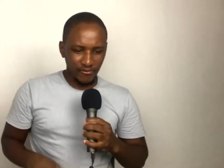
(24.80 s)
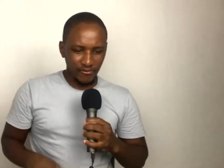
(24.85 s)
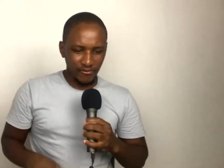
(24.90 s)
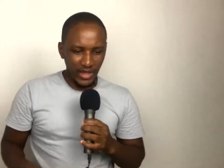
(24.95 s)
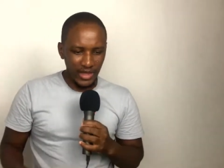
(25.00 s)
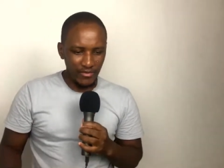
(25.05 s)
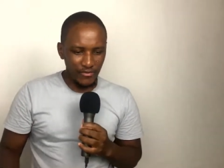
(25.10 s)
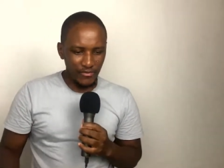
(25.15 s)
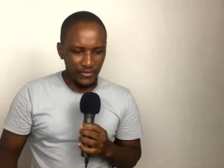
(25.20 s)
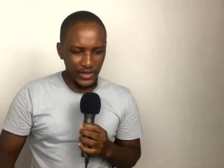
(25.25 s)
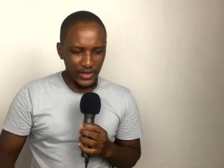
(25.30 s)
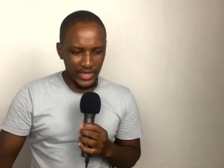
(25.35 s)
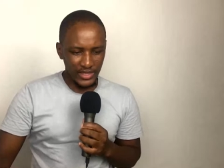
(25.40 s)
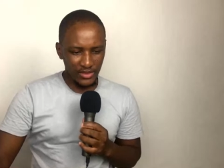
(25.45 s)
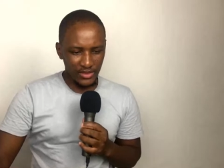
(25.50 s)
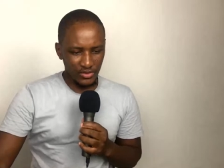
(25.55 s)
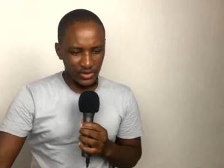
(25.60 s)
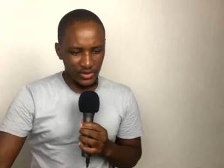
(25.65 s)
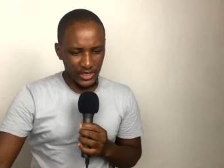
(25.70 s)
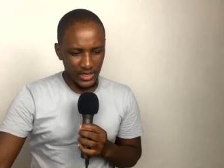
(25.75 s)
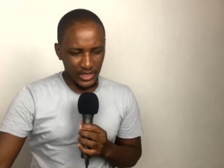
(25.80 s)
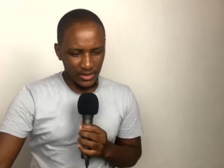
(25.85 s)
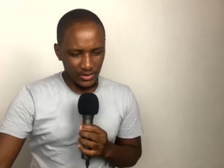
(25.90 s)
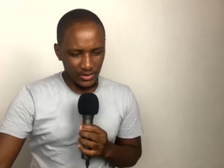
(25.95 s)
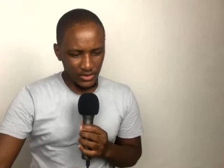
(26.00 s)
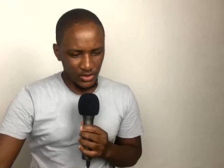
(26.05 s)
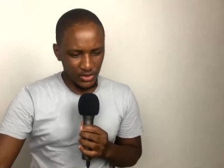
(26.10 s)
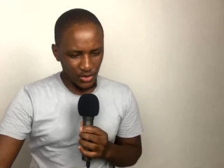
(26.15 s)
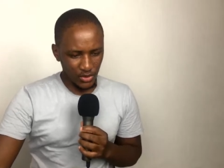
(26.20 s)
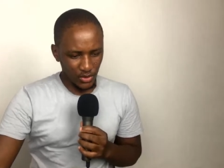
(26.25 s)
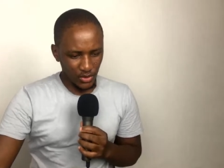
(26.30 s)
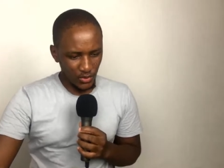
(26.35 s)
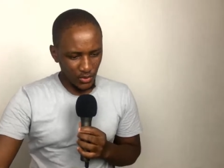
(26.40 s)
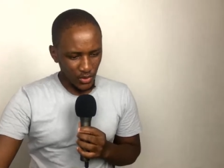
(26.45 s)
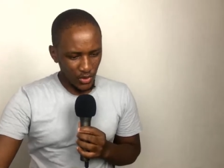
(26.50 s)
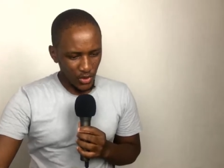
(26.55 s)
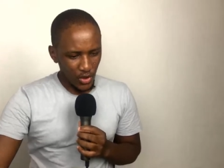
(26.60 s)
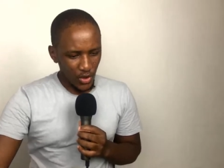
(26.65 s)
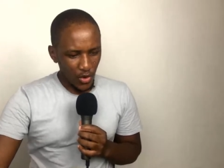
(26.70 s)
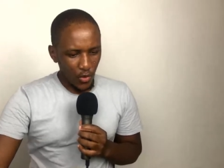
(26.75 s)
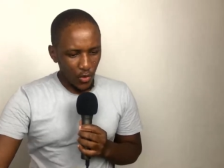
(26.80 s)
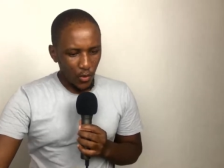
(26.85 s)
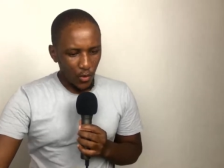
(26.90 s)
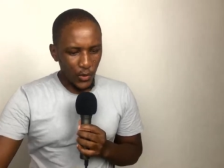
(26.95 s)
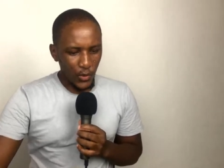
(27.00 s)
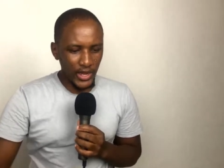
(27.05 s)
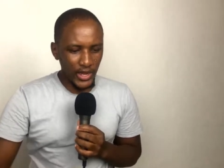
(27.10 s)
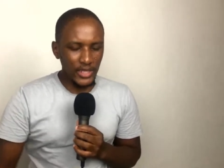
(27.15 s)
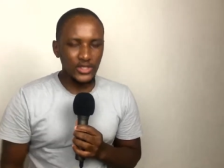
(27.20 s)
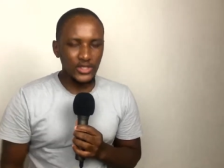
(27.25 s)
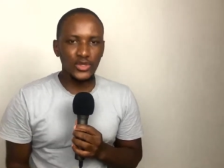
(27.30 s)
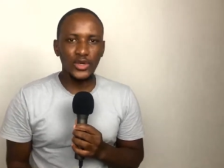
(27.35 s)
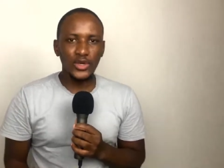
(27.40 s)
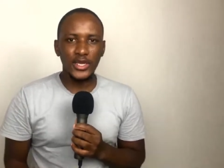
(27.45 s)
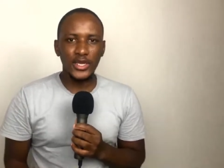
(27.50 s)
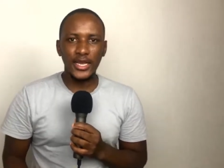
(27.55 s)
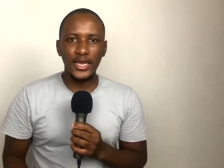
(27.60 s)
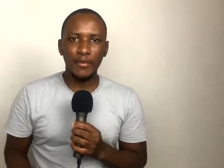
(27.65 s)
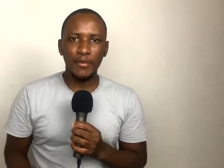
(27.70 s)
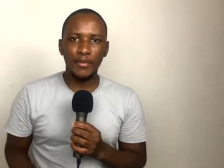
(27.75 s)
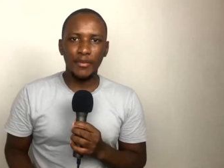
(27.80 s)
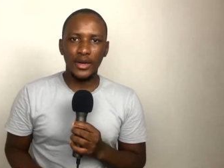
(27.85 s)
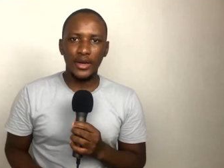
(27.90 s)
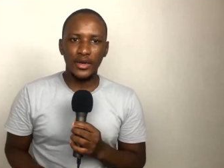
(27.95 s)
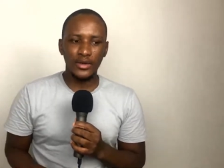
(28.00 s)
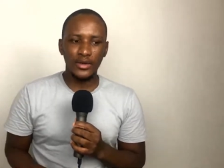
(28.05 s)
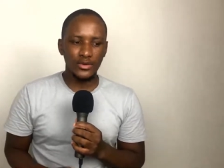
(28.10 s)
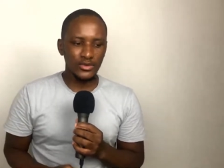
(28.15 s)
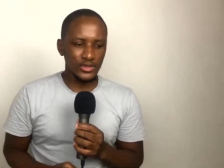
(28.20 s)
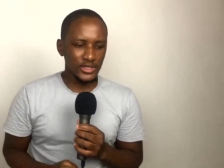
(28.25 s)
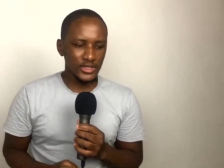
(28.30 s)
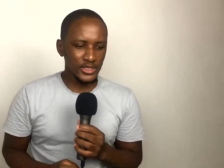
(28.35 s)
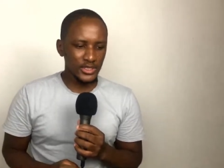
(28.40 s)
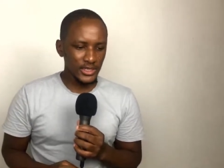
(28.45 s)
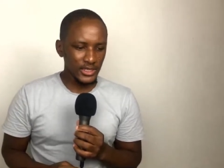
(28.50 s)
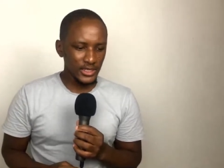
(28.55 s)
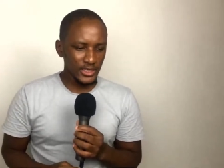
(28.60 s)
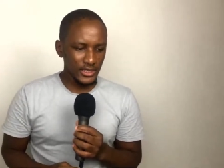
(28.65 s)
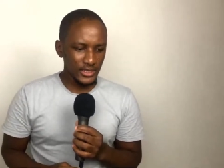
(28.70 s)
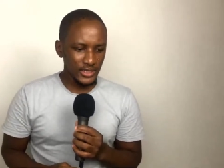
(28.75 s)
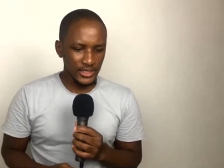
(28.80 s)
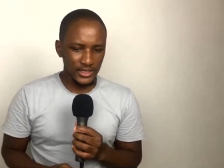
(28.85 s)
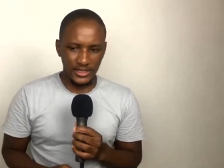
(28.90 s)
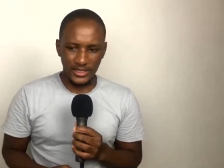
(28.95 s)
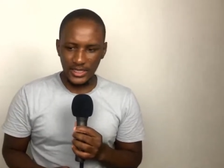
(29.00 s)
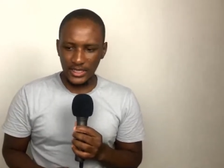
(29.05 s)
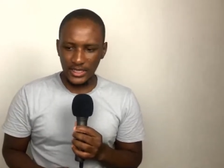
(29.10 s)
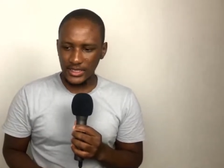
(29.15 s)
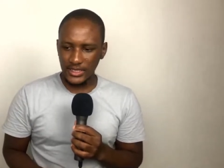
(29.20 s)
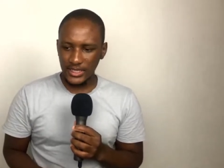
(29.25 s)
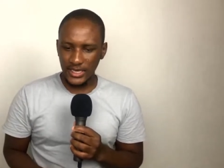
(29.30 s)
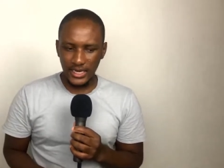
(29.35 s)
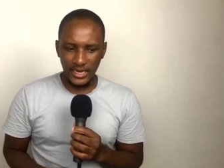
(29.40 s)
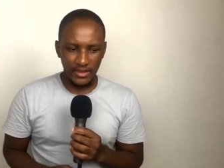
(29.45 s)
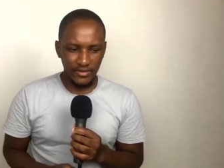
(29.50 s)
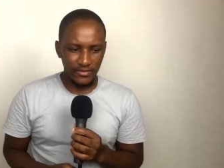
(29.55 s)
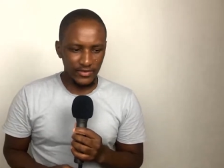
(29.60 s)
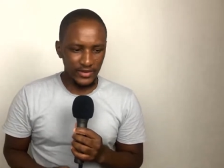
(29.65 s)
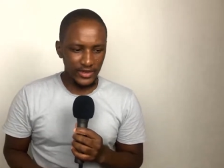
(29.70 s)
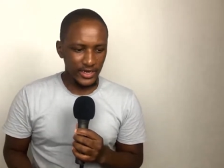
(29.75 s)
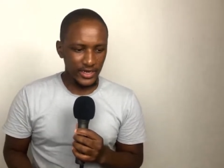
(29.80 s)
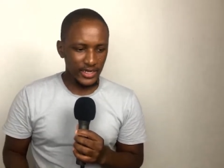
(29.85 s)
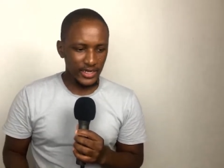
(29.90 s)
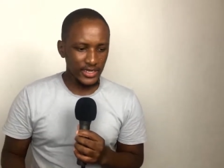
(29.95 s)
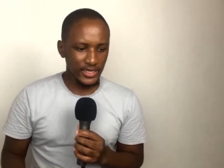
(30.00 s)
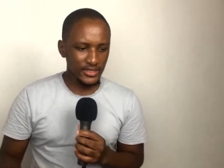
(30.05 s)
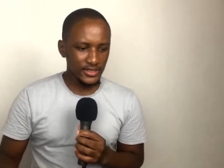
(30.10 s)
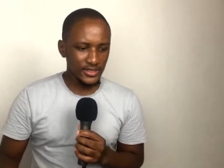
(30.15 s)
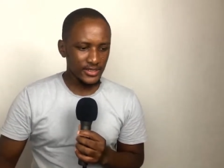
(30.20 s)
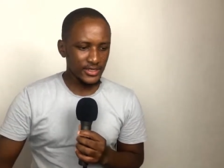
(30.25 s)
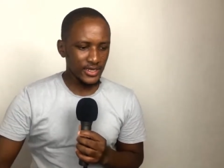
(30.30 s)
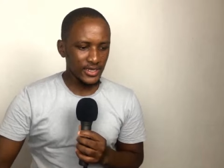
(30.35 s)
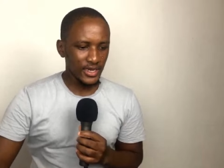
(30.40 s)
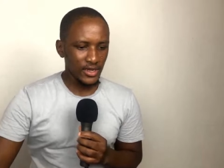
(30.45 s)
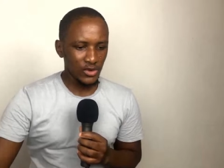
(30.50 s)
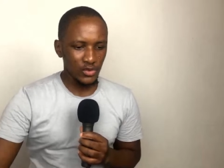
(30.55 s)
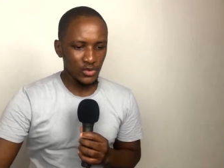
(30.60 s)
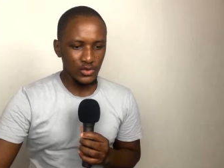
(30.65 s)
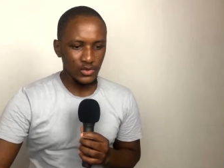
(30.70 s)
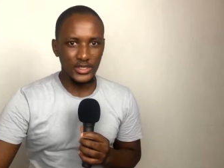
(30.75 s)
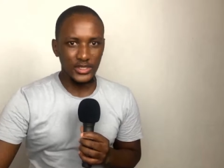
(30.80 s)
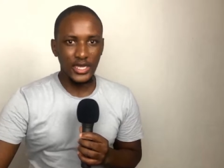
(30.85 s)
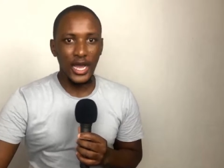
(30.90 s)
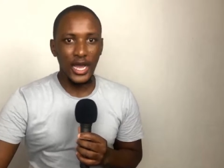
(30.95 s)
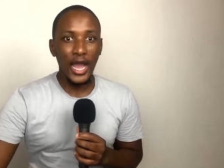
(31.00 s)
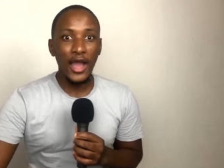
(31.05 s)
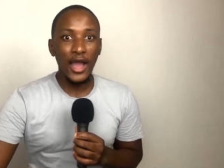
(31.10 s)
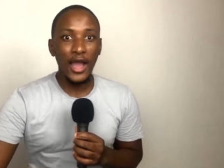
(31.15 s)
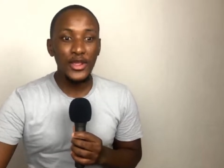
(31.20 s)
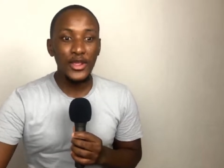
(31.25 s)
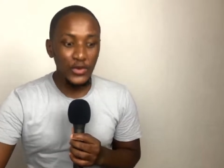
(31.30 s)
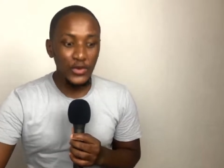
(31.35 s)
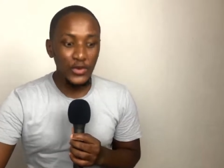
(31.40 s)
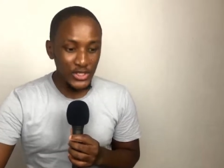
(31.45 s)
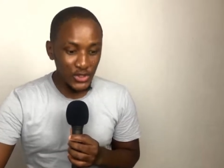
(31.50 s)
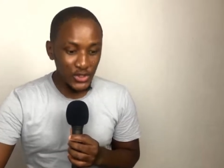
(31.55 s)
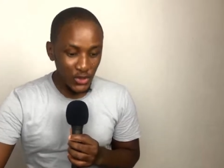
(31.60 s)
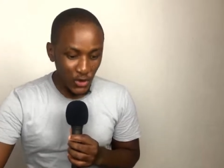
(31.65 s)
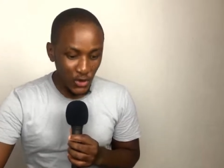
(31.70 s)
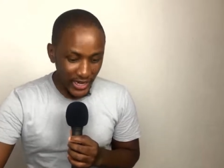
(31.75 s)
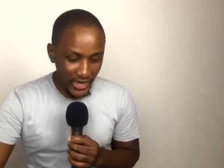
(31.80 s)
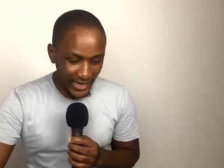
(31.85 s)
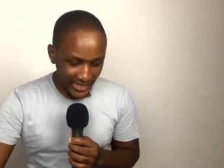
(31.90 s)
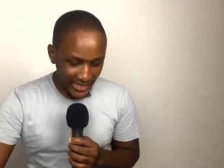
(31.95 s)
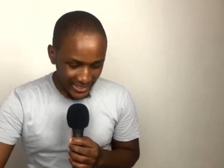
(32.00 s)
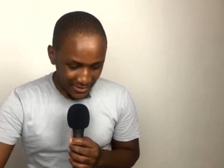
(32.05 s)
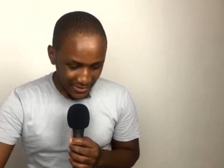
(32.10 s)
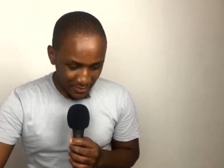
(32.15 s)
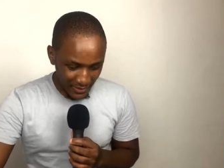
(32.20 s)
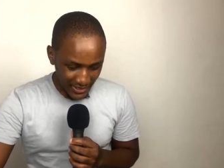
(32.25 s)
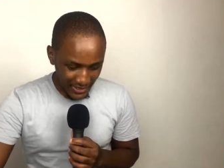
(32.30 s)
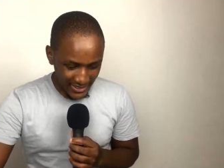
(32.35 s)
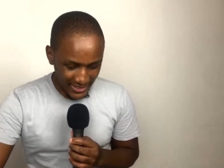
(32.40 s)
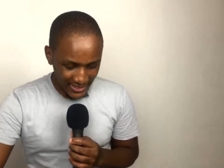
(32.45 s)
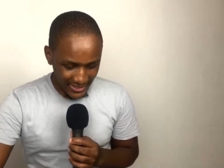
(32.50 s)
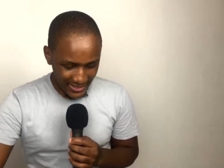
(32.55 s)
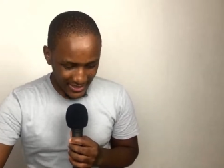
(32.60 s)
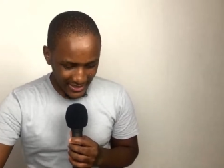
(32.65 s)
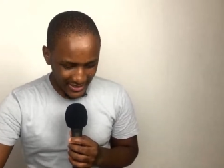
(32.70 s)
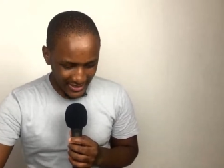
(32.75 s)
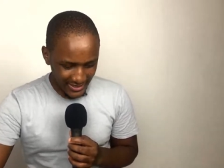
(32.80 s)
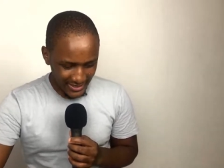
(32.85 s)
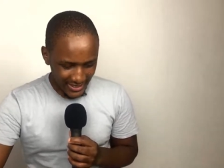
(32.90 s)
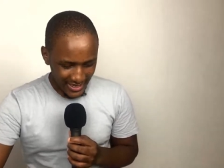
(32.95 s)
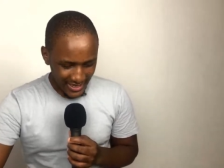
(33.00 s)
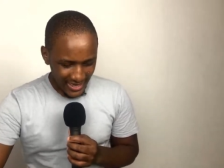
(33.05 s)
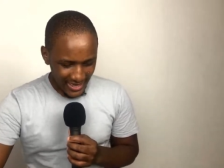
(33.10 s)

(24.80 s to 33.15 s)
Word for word: I'm fine though now. So we are talking about the starting 11 against the Arrows. I was not expecting this.